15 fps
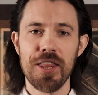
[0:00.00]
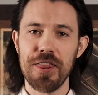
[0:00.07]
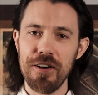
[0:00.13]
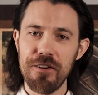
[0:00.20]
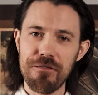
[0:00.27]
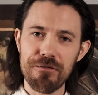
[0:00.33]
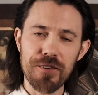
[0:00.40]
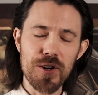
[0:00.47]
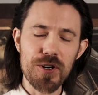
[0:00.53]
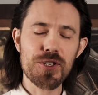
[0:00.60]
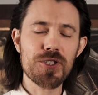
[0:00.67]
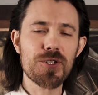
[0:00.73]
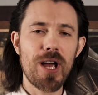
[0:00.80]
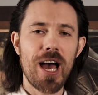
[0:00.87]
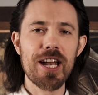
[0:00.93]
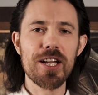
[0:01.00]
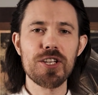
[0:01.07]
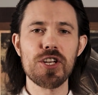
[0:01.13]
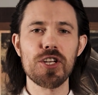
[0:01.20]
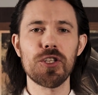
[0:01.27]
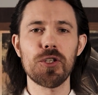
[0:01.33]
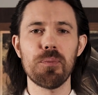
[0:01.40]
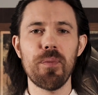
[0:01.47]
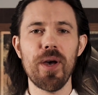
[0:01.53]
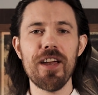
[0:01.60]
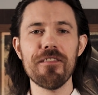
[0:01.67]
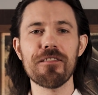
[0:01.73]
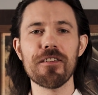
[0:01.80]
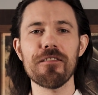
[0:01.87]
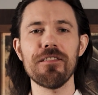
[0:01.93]
The first strategy to
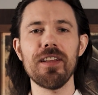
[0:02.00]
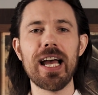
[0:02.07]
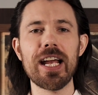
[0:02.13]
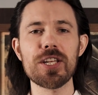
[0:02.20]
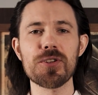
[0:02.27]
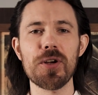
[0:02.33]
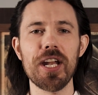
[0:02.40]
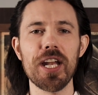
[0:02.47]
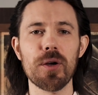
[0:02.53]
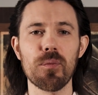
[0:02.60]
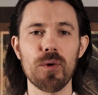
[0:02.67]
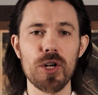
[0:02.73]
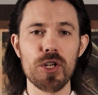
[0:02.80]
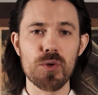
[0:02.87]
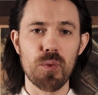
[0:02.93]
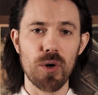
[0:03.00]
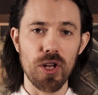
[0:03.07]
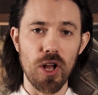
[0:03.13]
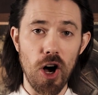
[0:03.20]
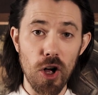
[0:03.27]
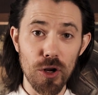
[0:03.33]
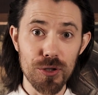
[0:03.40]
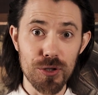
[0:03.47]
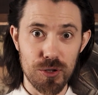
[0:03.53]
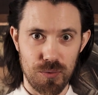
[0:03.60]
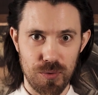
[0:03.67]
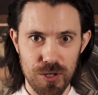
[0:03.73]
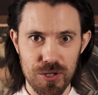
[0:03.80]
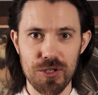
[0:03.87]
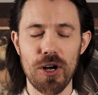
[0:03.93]
pay for flight training, which will also
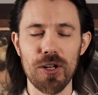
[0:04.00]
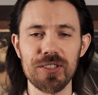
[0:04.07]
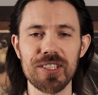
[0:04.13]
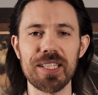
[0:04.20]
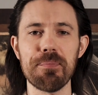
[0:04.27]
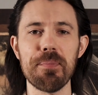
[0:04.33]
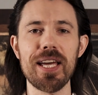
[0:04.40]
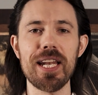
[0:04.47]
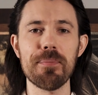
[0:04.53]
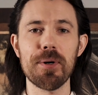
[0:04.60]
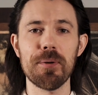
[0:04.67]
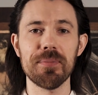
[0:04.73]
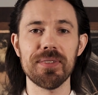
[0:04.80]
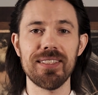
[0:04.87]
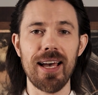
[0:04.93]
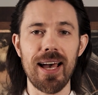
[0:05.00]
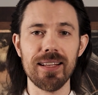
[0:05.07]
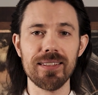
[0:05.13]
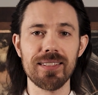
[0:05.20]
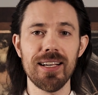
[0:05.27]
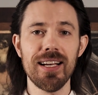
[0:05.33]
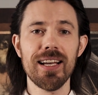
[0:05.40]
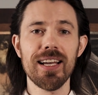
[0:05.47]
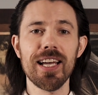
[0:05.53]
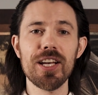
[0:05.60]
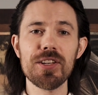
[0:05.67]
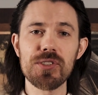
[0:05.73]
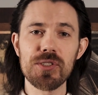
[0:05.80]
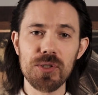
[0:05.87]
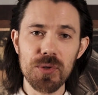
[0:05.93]
result in minimum debt,
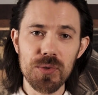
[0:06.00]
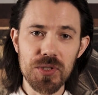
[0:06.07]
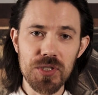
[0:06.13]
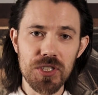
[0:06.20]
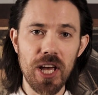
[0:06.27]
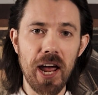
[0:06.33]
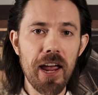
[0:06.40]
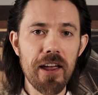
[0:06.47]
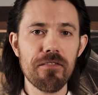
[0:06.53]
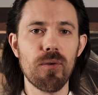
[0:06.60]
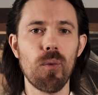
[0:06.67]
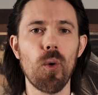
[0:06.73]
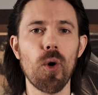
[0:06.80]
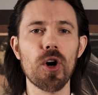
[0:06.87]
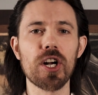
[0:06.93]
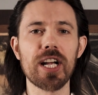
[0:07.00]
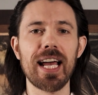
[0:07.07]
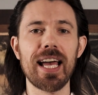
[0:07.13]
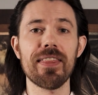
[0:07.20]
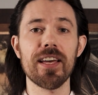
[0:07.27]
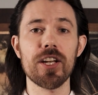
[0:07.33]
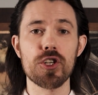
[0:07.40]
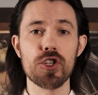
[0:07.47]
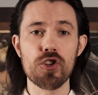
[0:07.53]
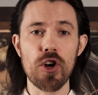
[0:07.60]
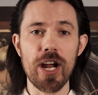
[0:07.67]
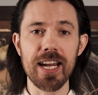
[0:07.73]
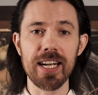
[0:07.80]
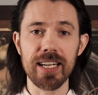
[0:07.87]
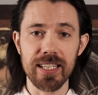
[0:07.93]
is to save work and then
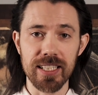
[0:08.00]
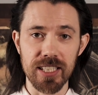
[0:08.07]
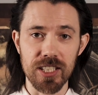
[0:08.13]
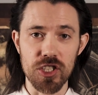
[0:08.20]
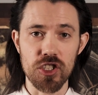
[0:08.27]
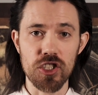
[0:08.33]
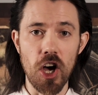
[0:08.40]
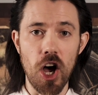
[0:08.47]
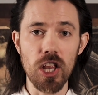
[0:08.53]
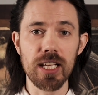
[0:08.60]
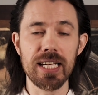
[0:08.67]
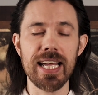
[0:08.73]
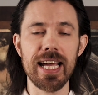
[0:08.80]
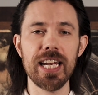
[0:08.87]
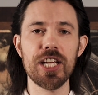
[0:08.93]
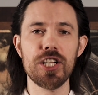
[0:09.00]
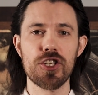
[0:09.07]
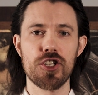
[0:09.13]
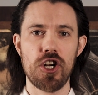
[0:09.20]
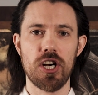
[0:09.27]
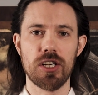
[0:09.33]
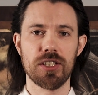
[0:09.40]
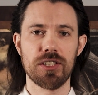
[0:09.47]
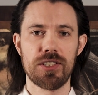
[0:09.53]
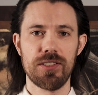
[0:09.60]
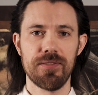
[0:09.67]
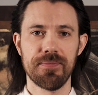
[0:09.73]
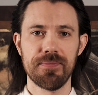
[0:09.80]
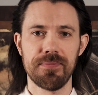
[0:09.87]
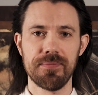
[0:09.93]
train in consolidated
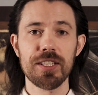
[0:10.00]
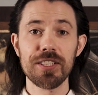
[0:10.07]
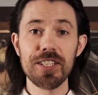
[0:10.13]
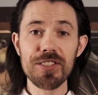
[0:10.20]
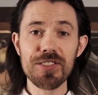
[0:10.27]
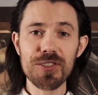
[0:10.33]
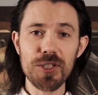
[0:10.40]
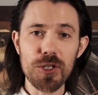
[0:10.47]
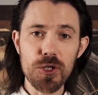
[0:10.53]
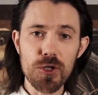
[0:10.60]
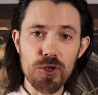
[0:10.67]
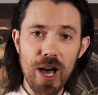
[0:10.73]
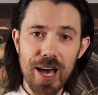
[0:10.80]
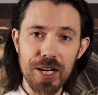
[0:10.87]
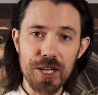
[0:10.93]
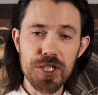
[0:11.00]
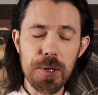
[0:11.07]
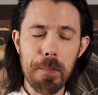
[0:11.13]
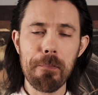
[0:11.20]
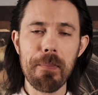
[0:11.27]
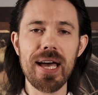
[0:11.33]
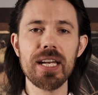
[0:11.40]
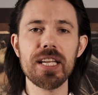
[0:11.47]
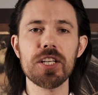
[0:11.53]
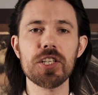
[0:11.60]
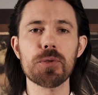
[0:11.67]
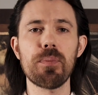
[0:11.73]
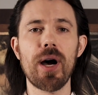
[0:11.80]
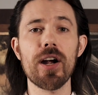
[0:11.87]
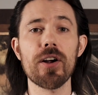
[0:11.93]
chunks. This is a strategy many
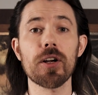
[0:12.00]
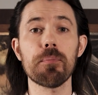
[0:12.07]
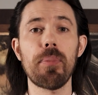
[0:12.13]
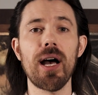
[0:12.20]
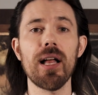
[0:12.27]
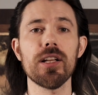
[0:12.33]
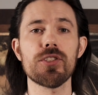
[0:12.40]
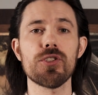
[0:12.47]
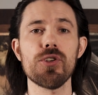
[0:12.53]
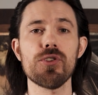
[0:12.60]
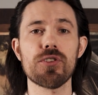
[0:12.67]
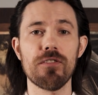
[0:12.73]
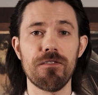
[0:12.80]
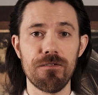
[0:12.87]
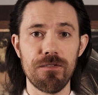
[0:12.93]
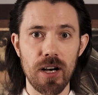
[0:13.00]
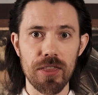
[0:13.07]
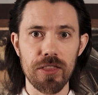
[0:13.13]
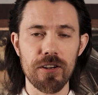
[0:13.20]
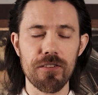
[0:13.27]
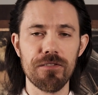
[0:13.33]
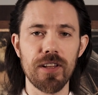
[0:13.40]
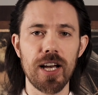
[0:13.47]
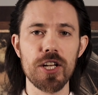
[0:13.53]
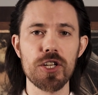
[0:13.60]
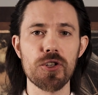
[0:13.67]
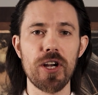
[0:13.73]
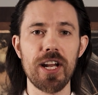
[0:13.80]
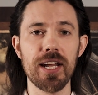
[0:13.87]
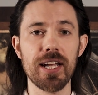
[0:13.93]
aspiring pilots use to fund their flight
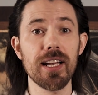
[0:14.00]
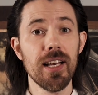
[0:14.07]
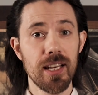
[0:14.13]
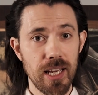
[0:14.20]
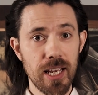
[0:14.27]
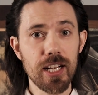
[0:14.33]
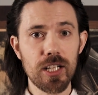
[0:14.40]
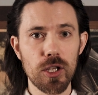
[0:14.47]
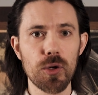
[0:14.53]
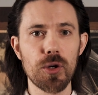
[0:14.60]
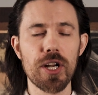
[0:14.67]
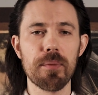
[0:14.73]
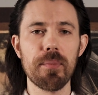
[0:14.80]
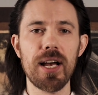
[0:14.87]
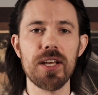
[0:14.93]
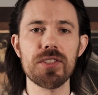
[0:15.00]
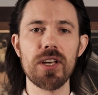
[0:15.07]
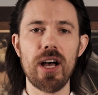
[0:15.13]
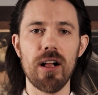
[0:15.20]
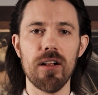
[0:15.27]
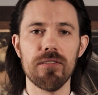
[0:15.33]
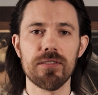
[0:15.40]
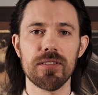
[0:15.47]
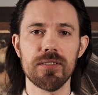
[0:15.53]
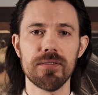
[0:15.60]
training, including myself.